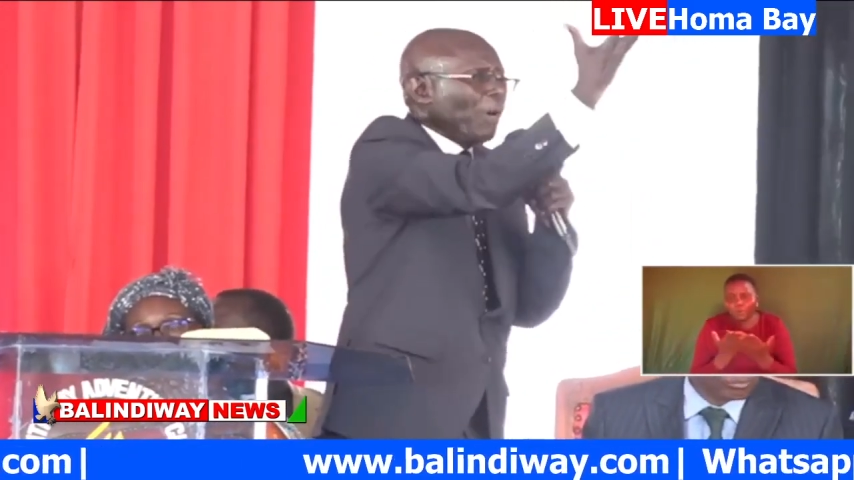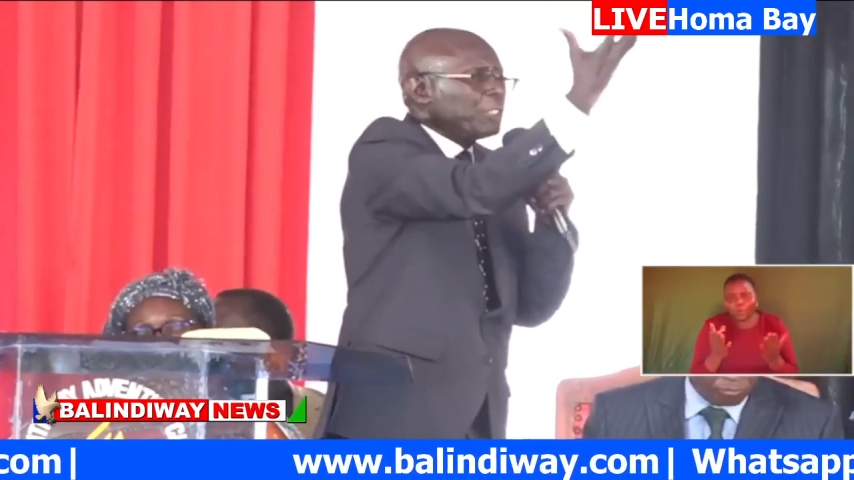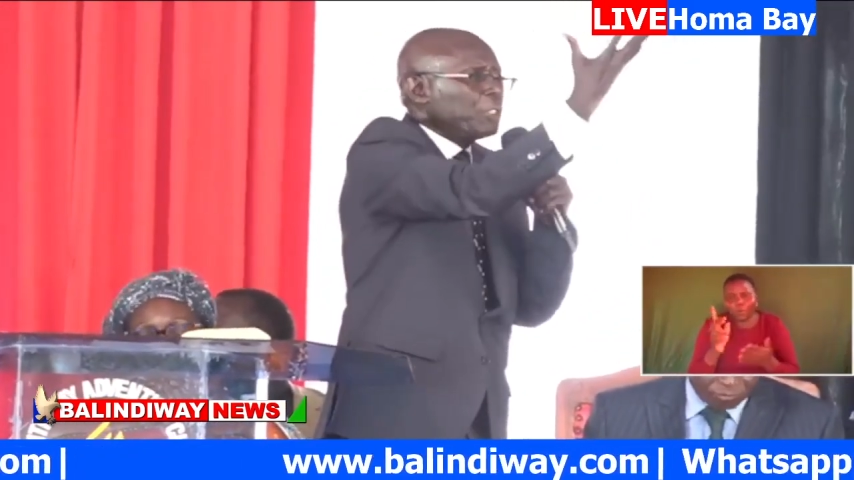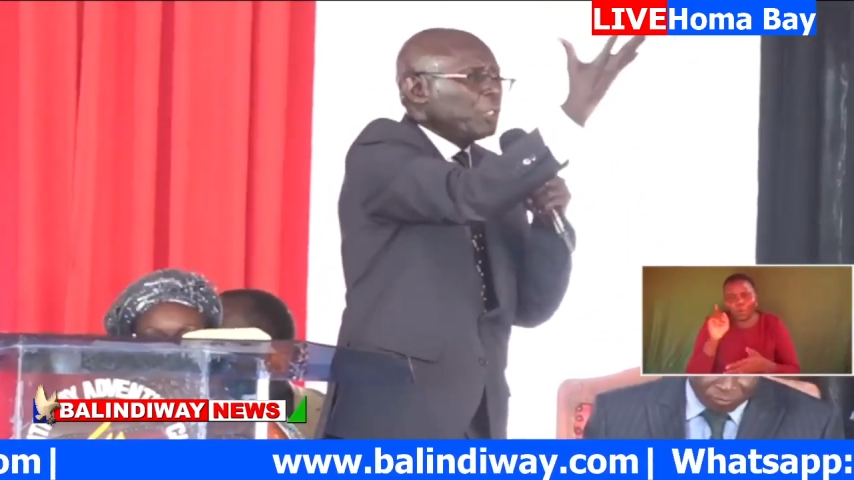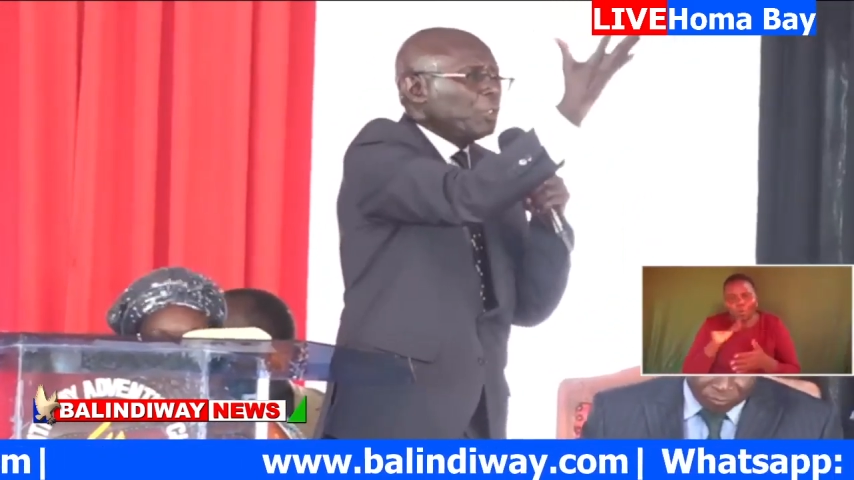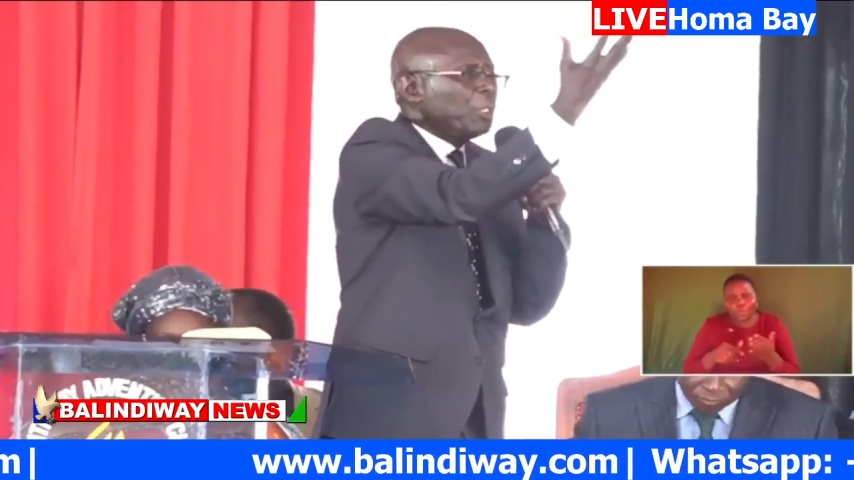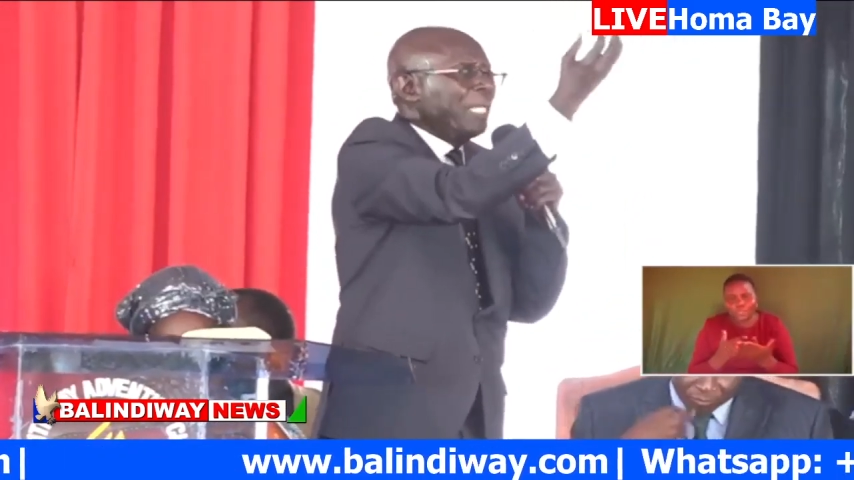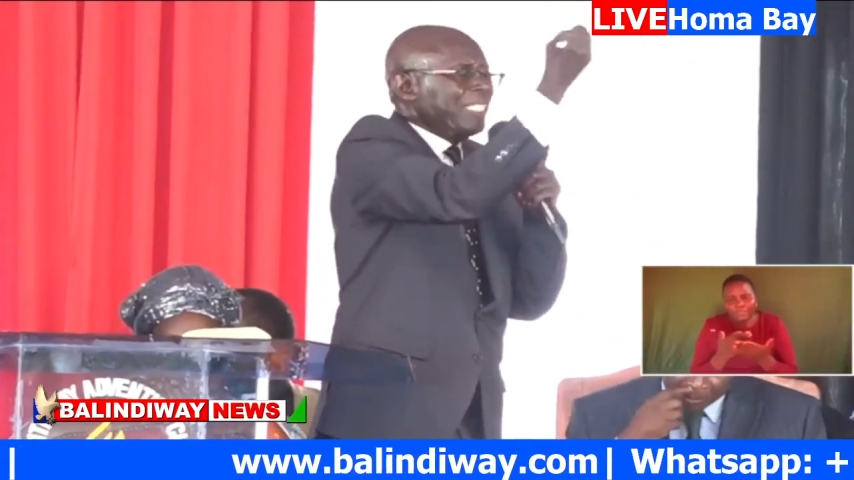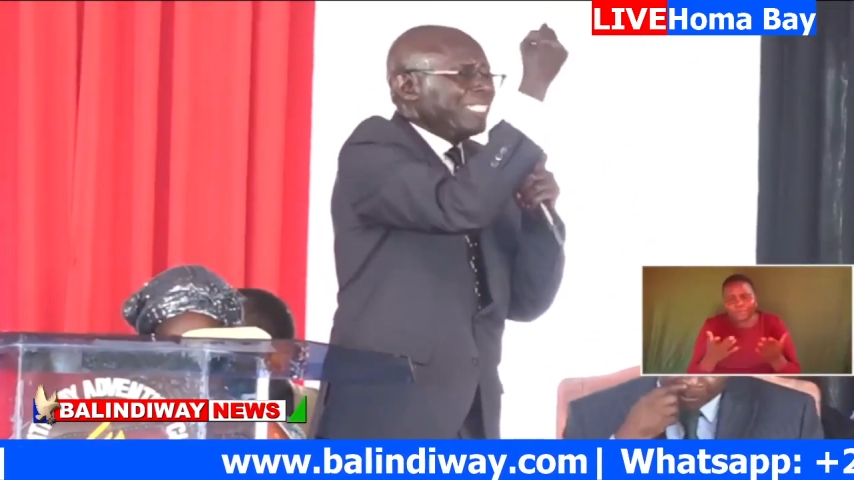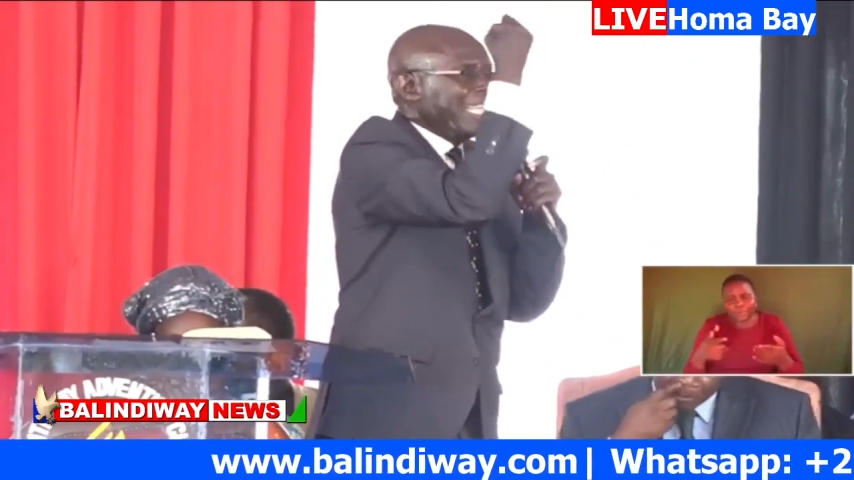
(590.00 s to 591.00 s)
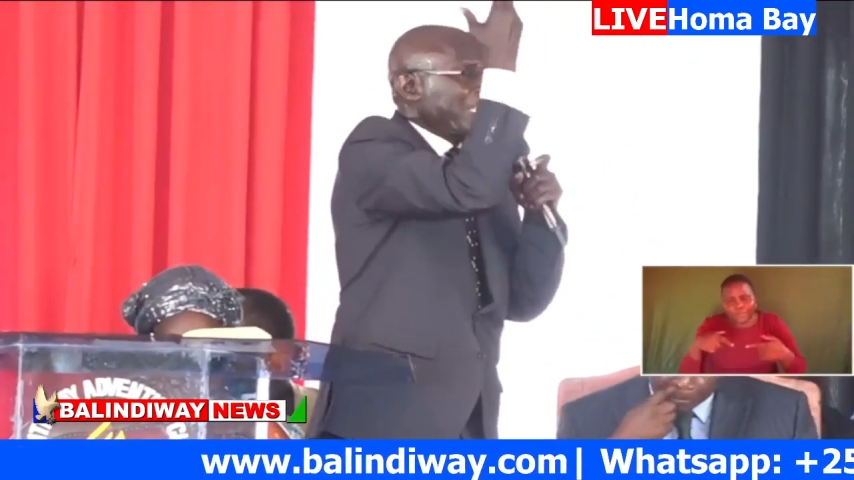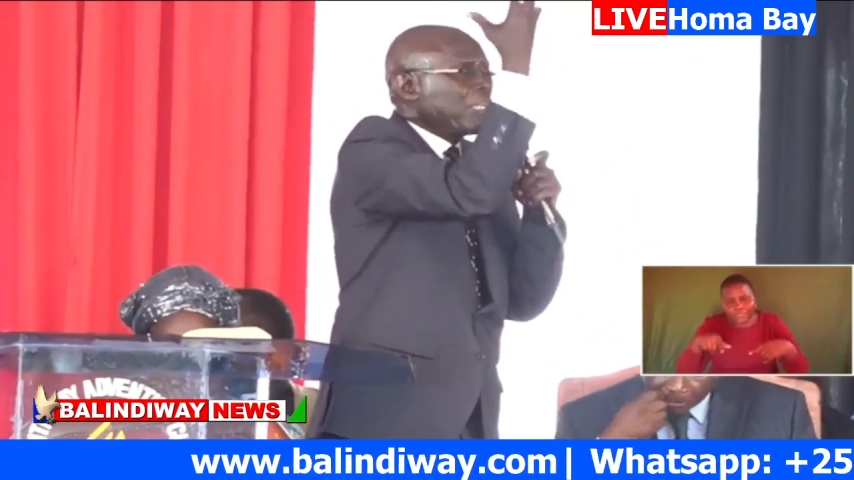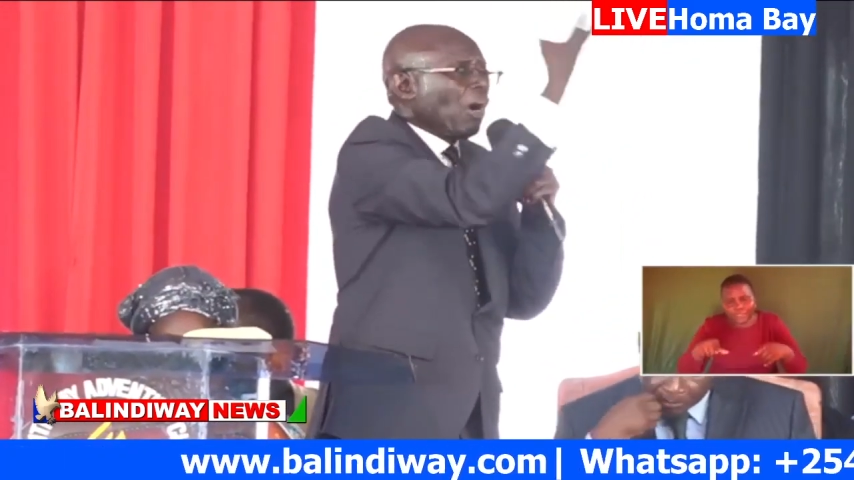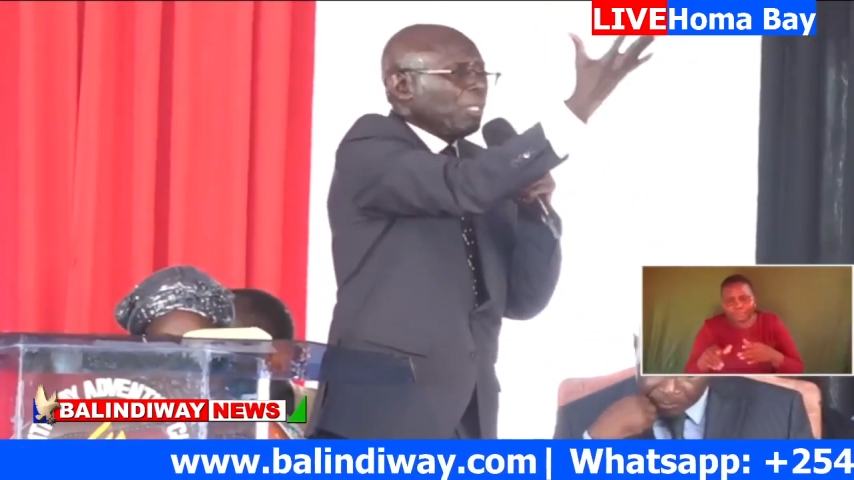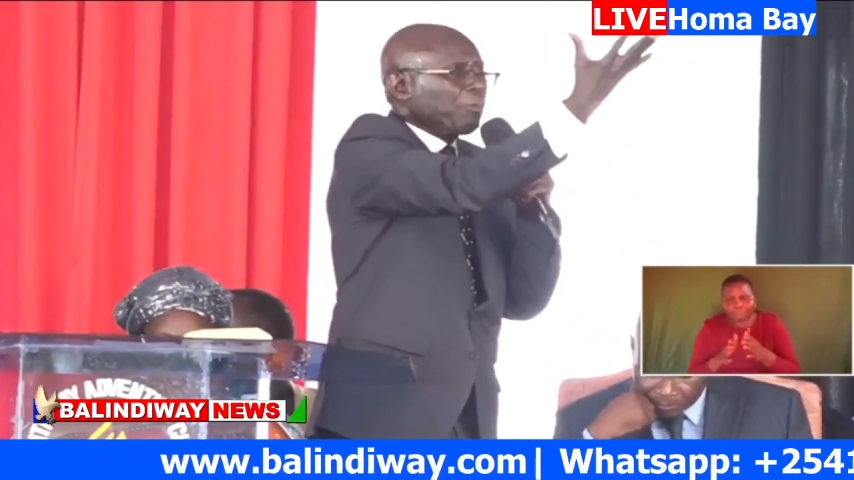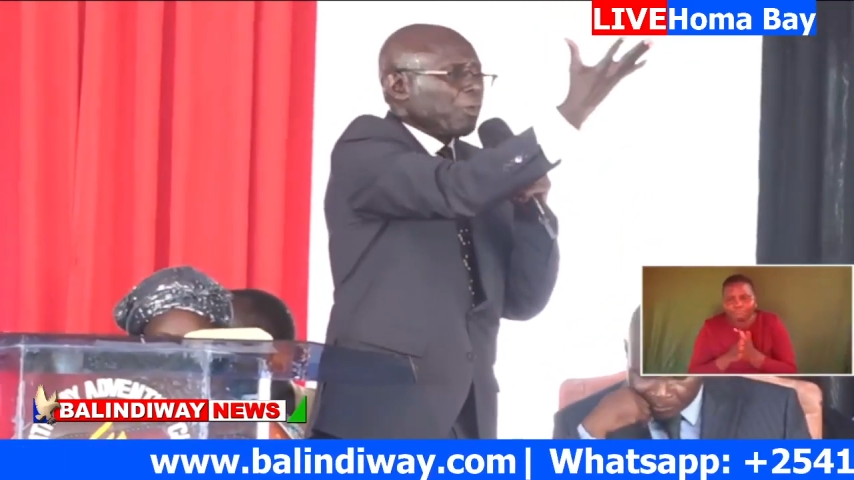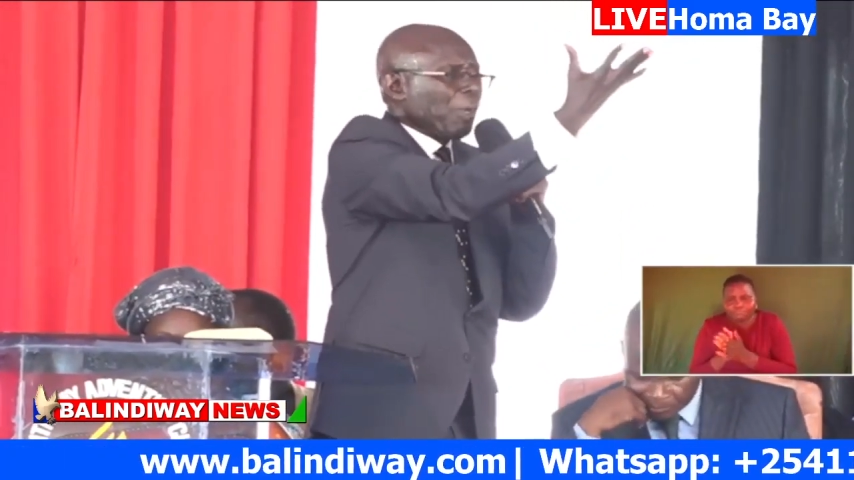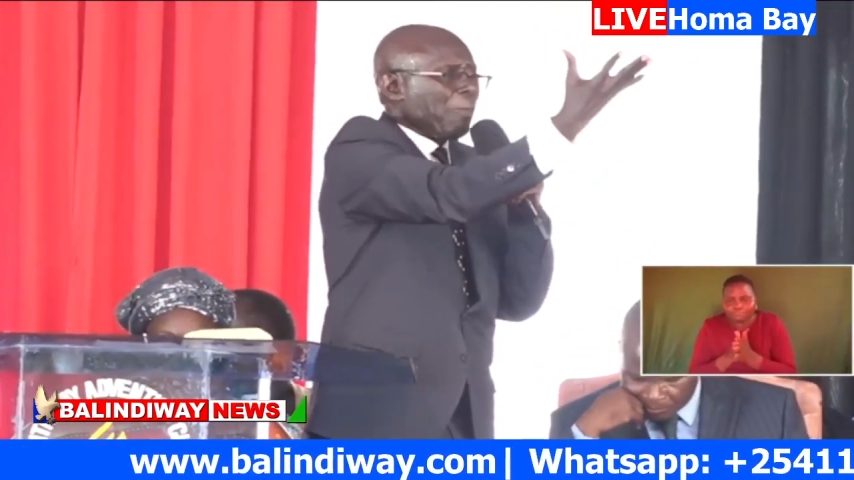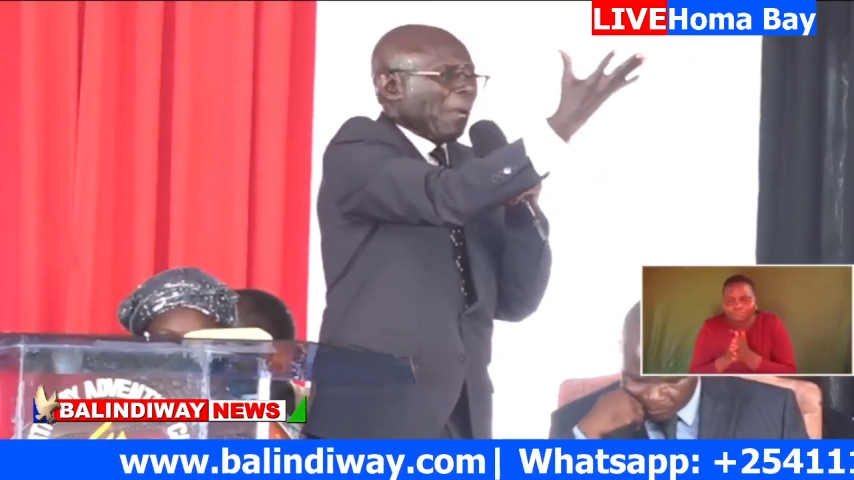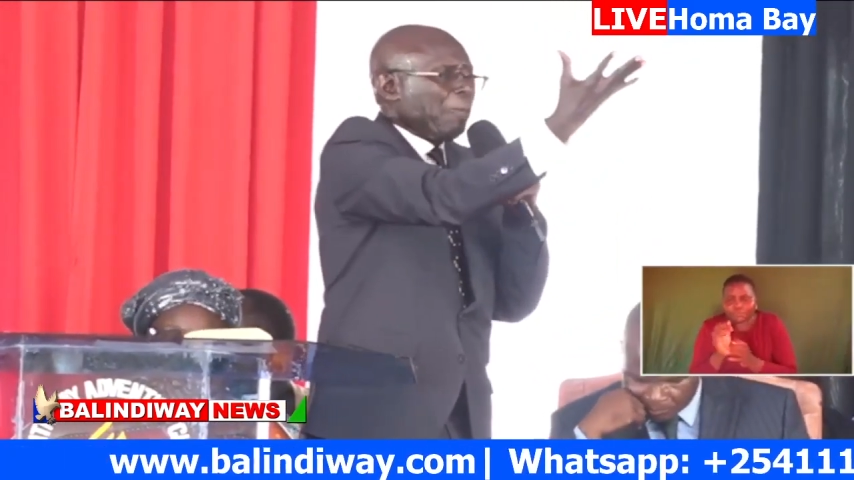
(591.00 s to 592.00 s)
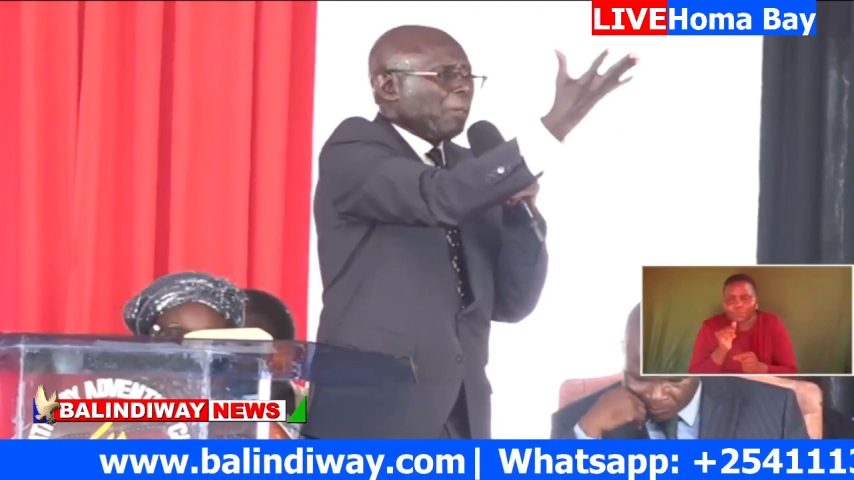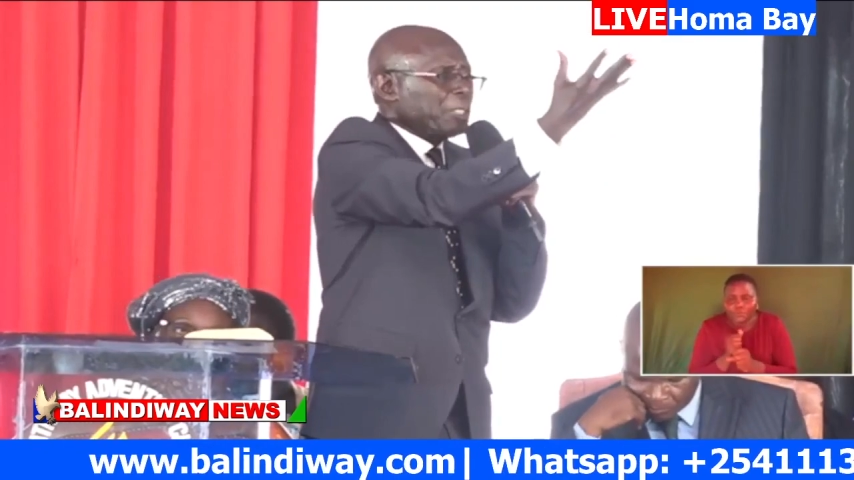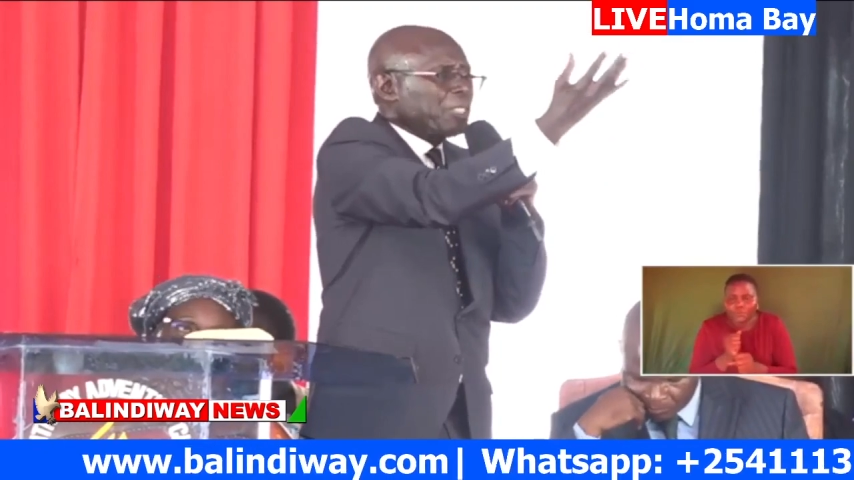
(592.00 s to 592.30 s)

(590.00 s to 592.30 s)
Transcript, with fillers: to do, seek God for your purpose,